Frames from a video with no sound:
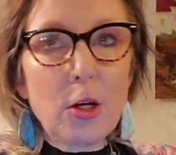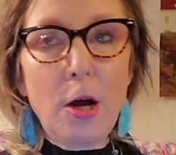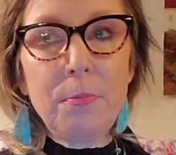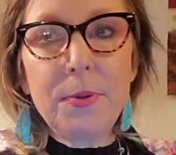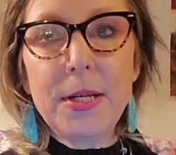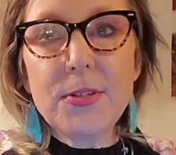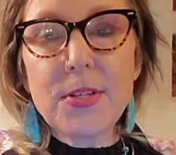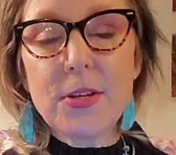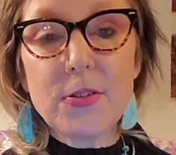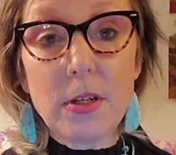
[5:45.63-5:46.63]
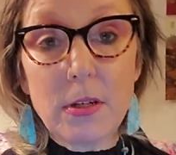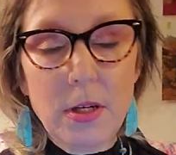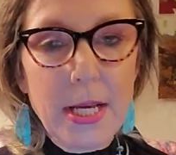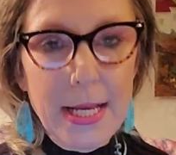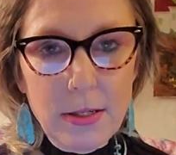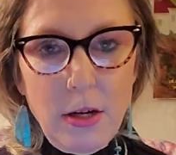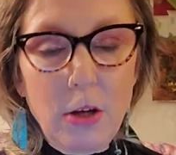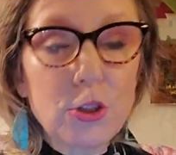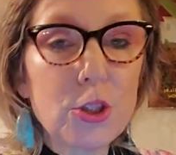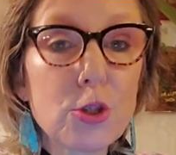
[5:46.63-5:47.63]
companies as a in
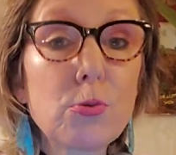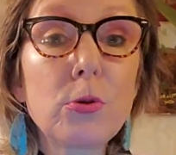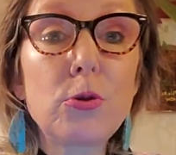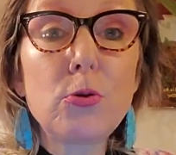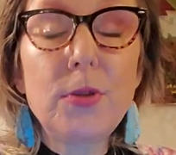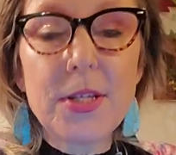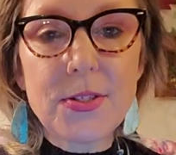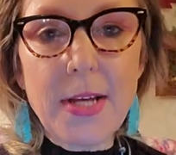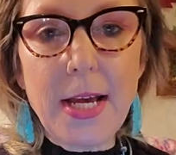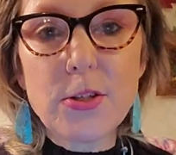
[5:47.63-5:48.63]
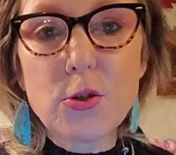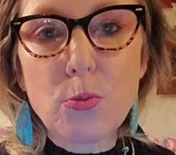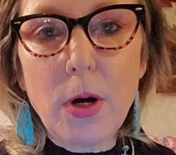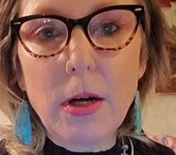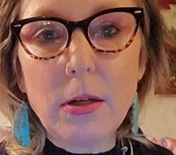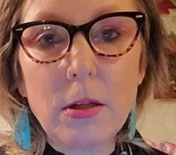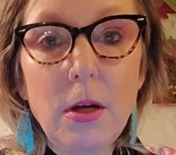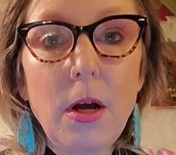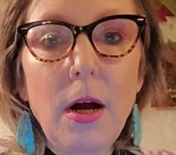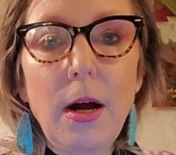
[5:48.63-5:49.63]
cultures will do this as well.
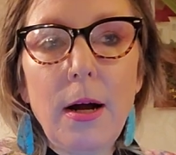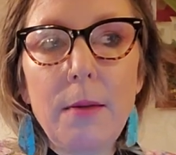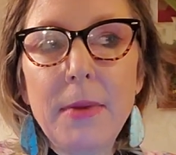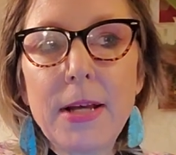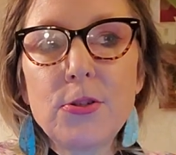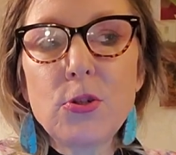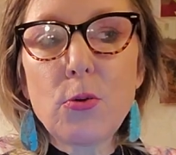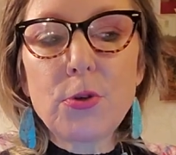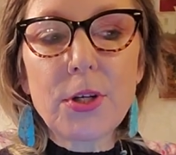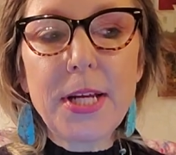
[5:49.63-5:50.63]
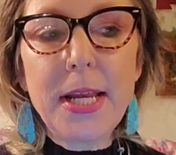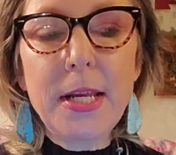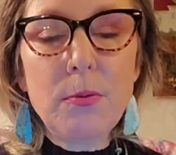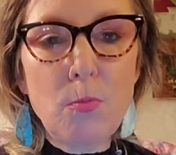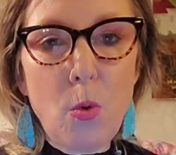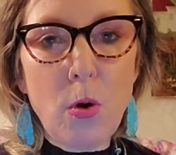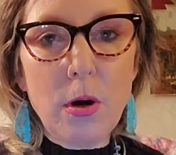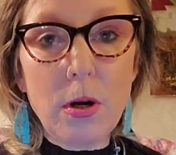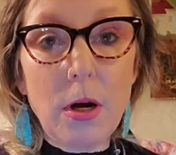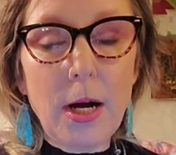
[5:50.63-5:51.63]
Um, and so they're getting
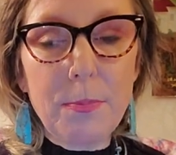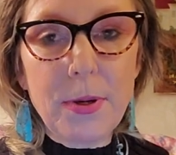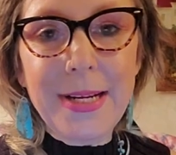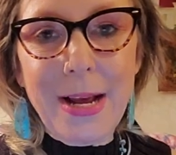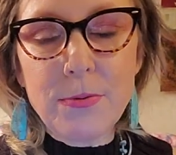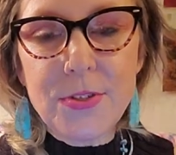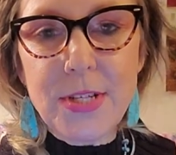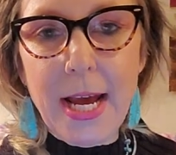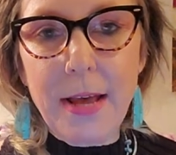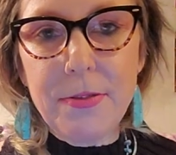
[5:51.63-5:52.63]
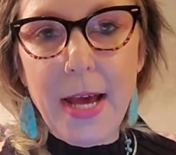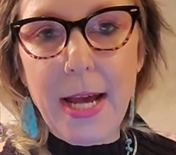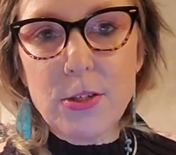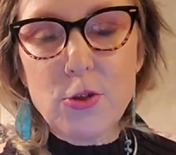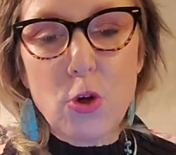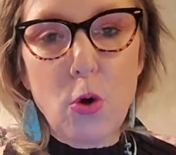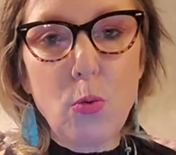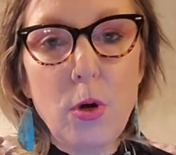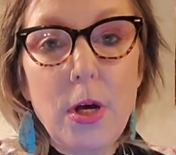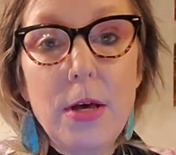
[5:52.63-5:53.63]
more uh, pronounced at that.
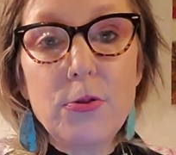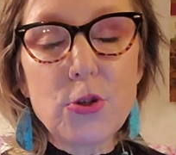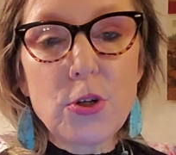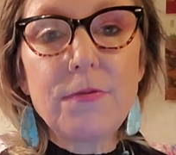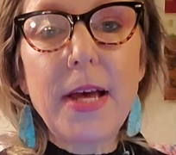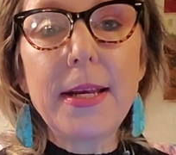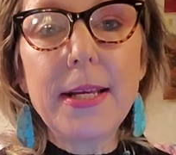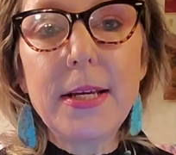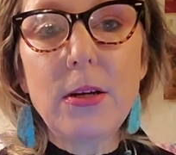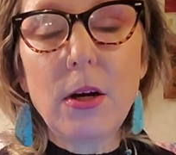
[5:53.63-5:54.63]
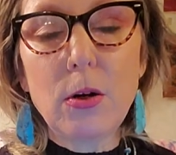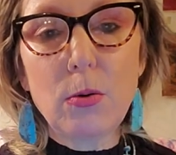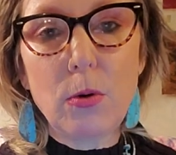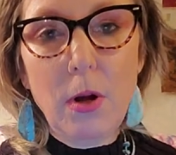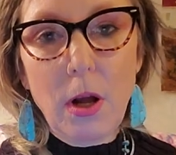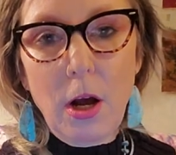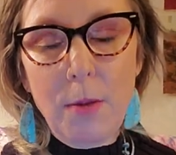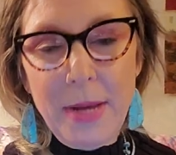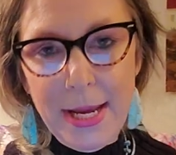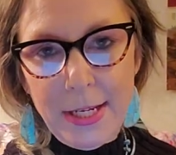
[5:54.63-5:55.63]
So sort of that ego
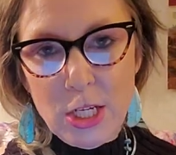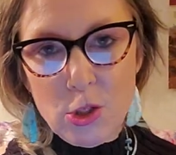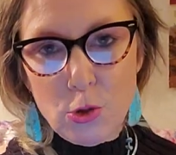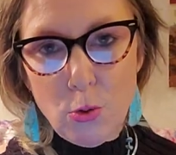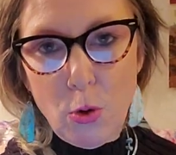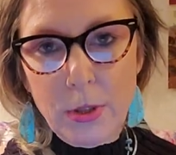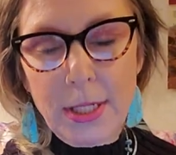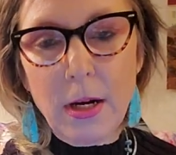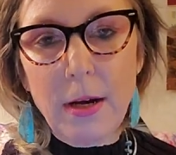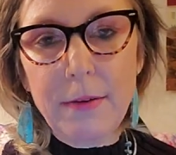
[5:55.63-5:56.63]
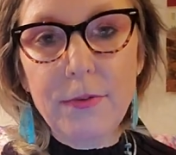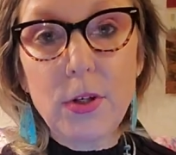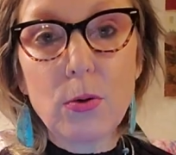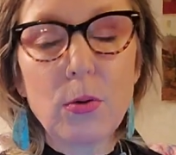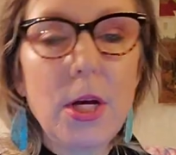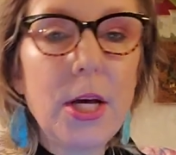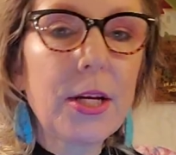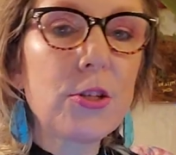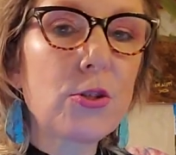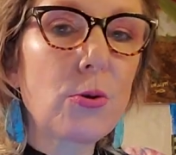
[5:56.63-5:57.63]
um, and controlling of you,
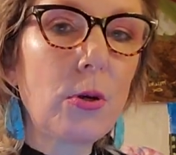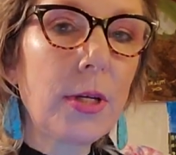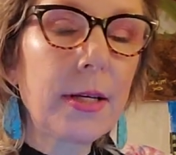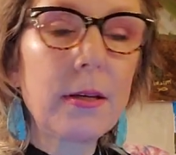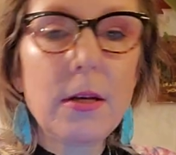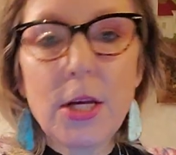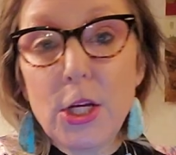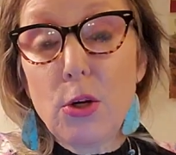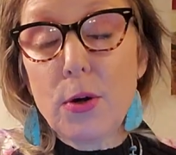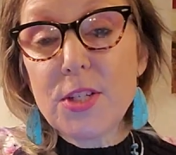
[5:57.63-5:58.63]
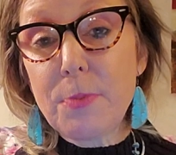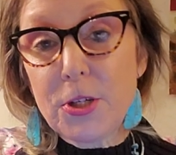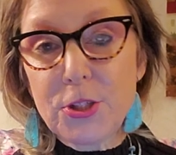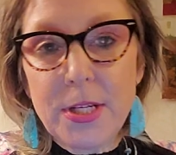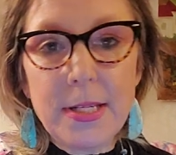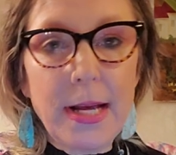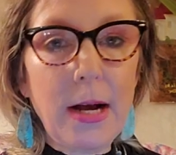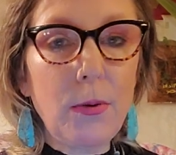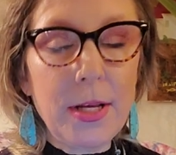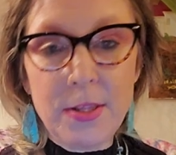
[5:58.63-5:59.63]
controlling, you know, especially
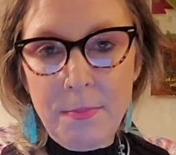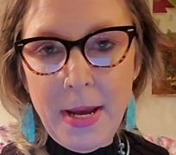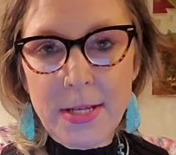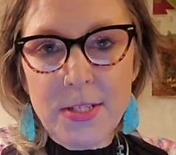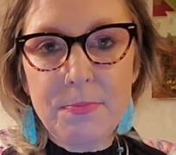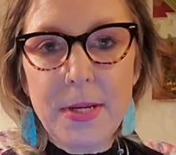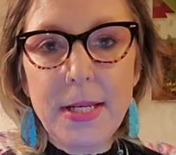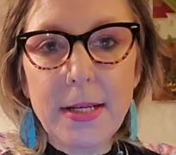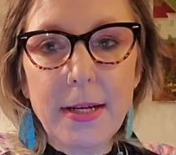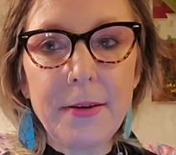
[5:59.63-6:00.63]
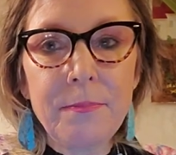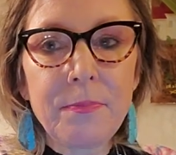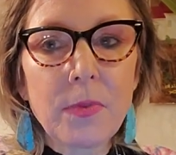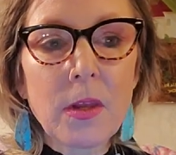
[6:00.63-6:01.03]
now in the mass media,